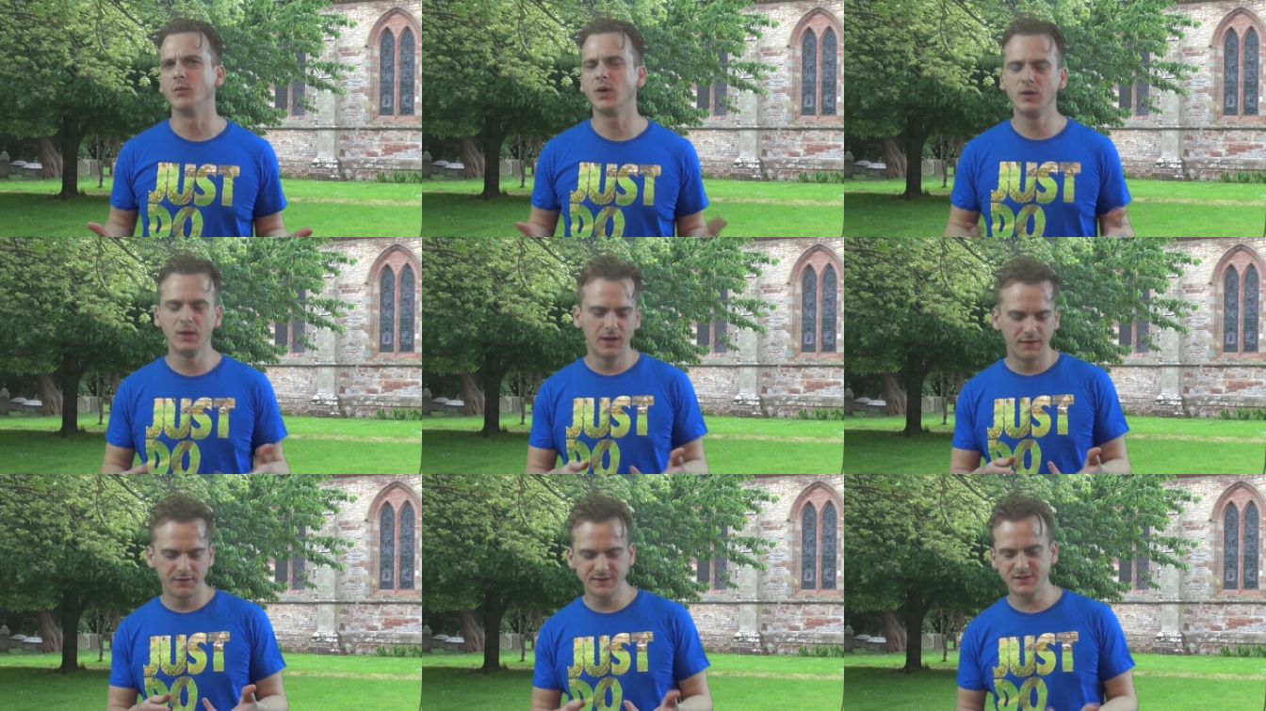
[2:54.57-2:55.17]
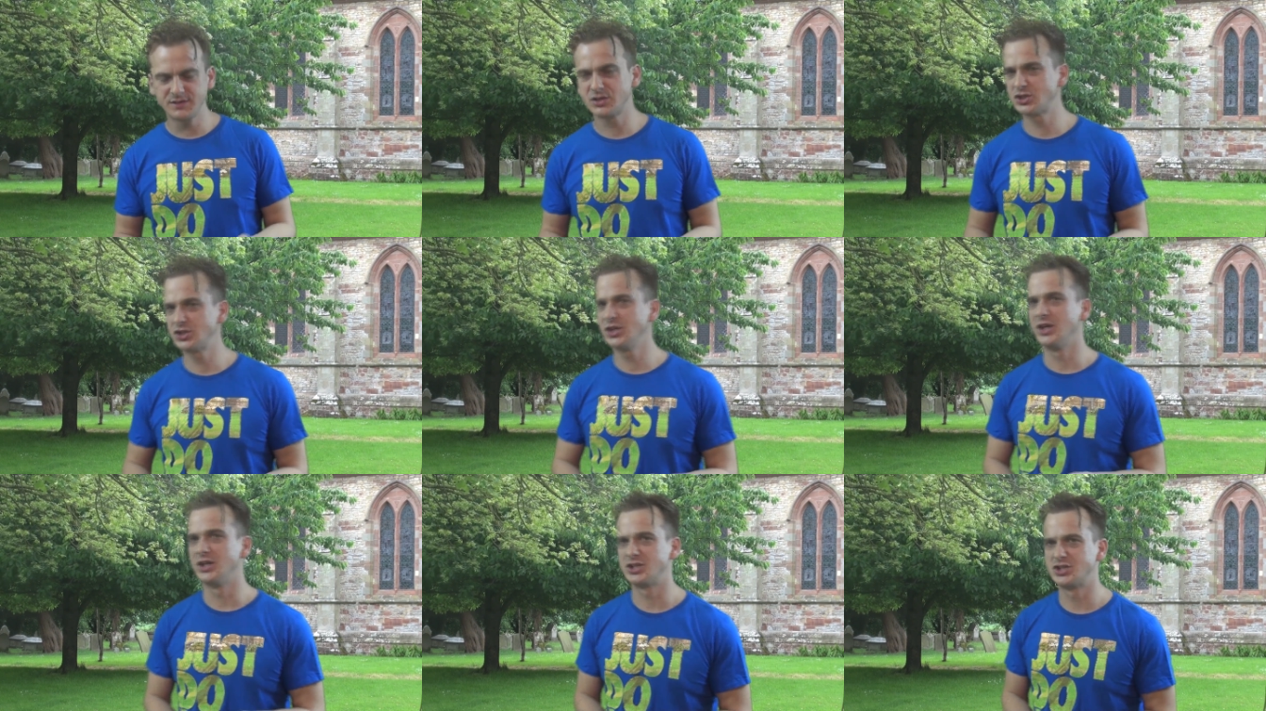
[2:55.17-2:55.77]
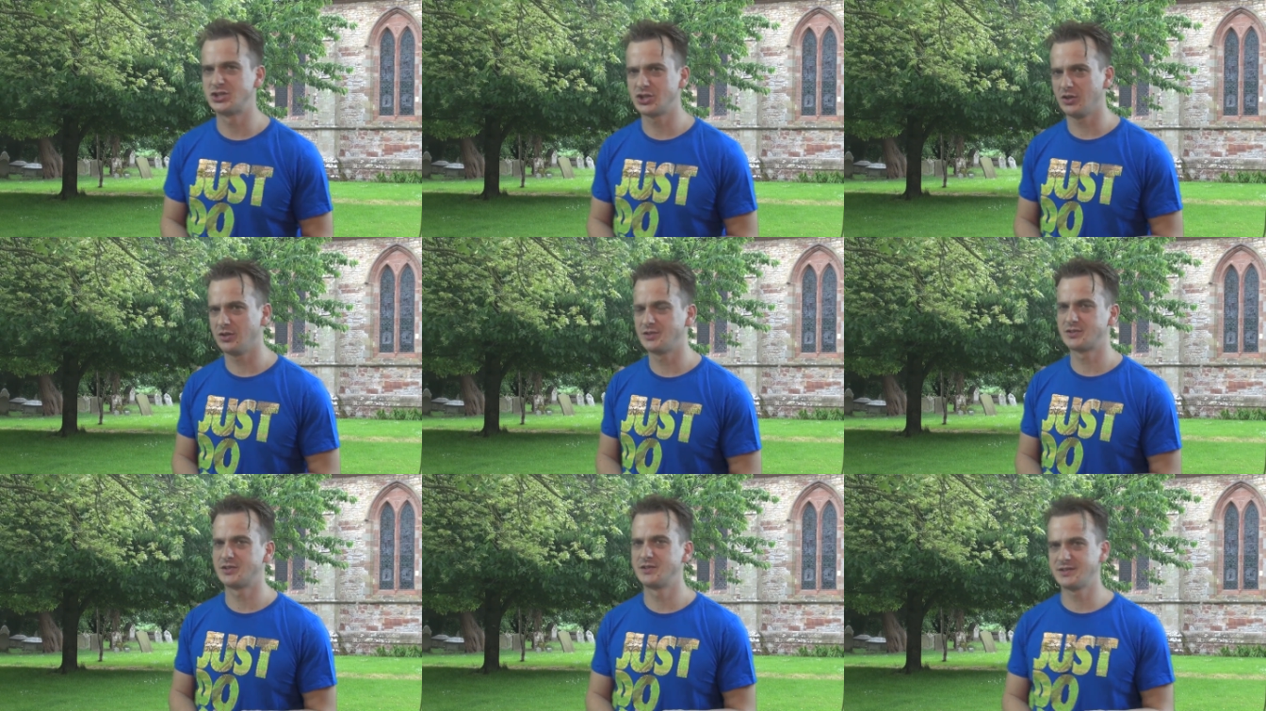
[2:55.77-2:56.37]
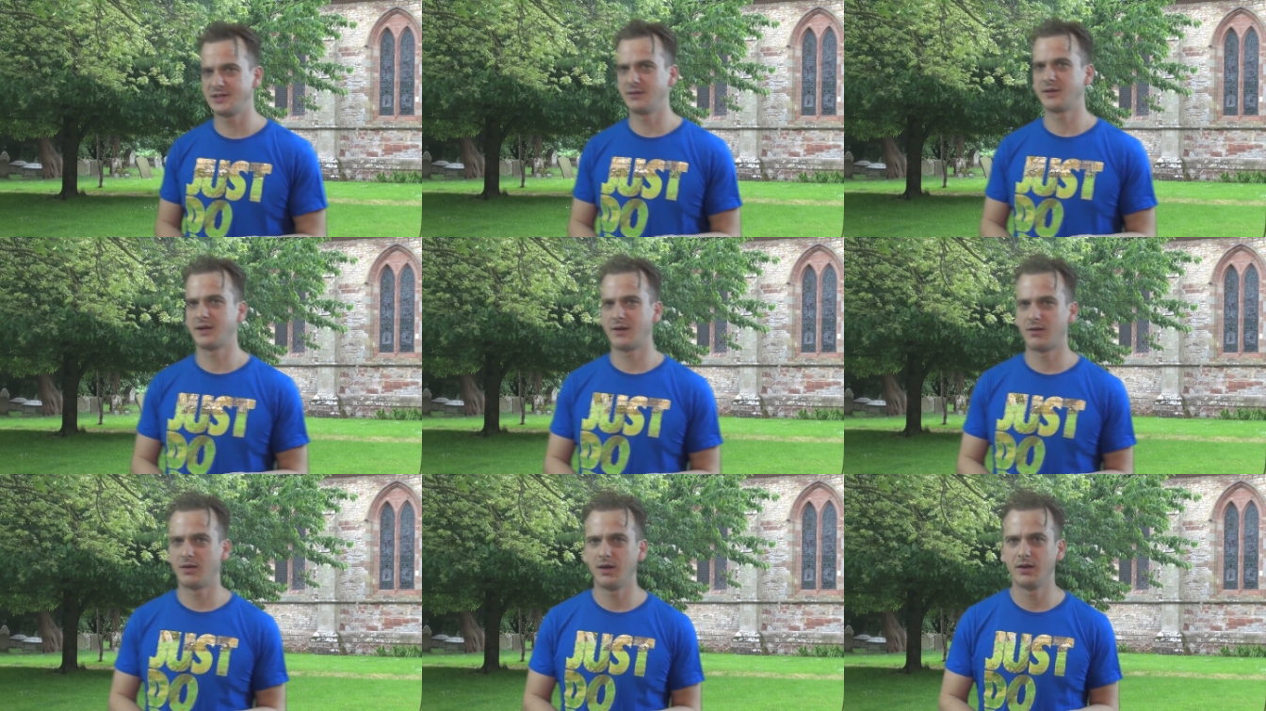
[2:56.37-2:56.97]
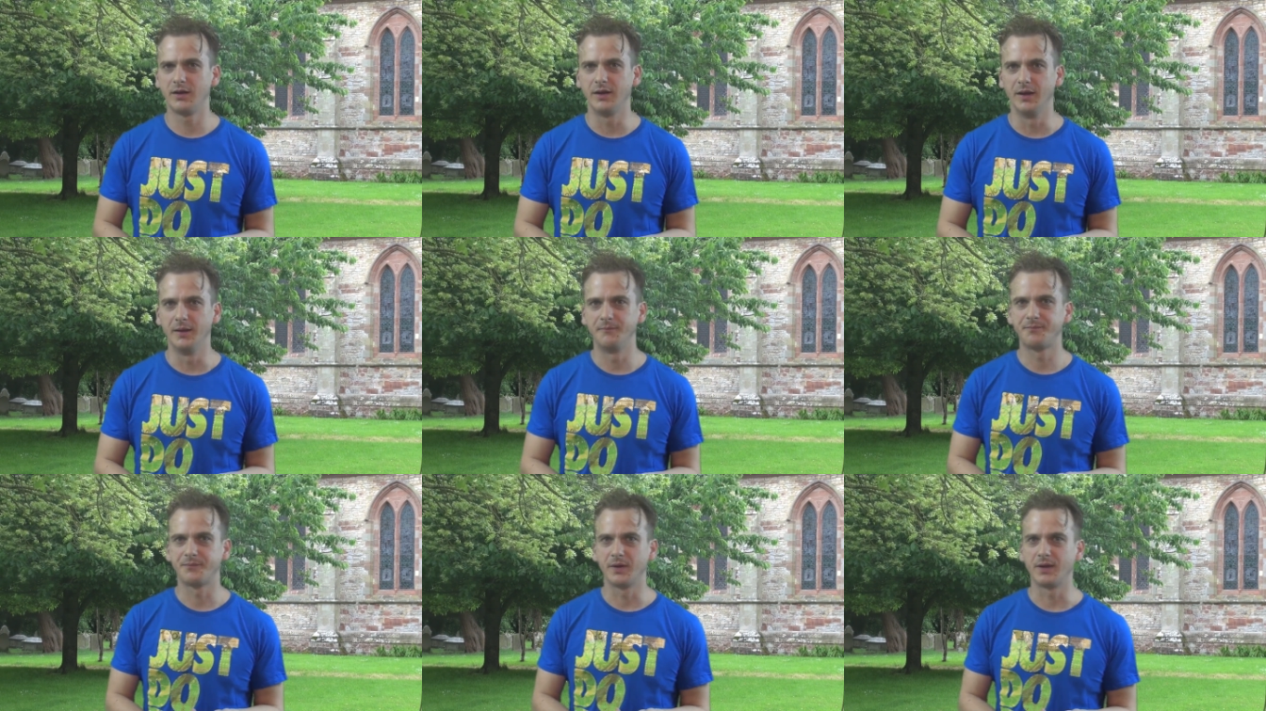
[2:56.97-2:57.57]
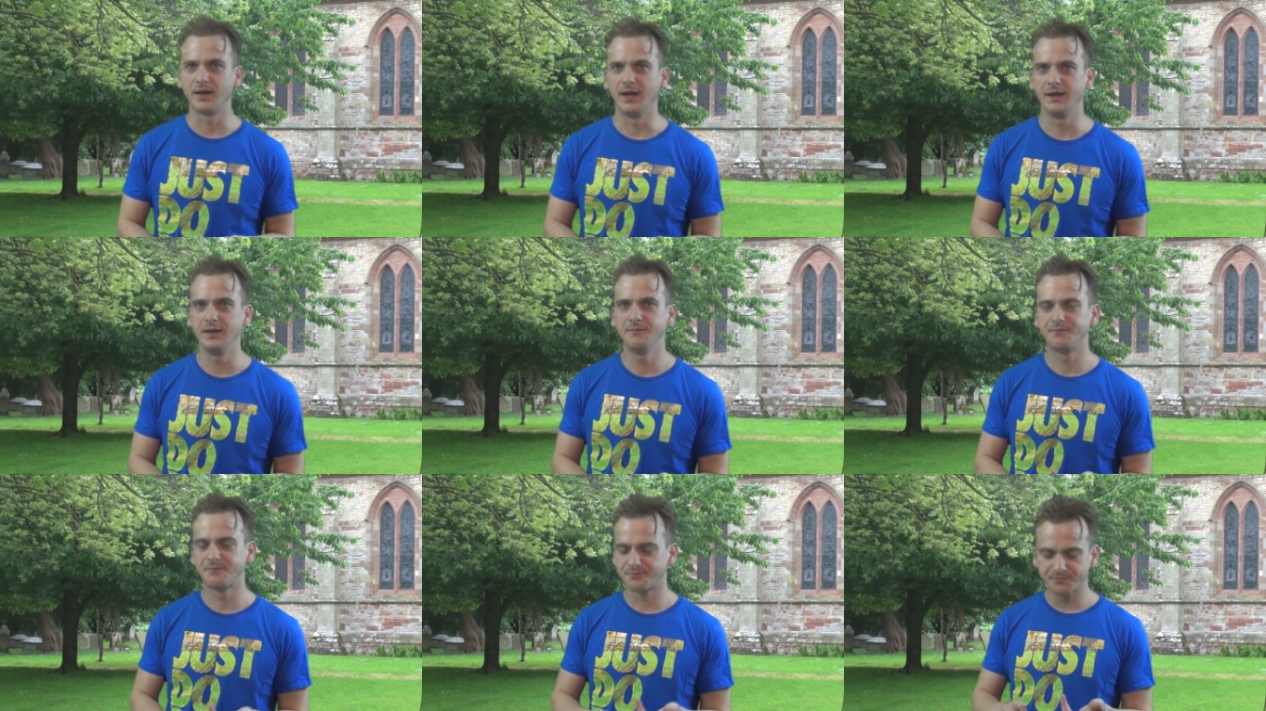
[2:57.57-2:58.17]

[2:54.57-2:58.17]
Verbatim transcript: Well, this is a church in Charleston, South Carolina, okay?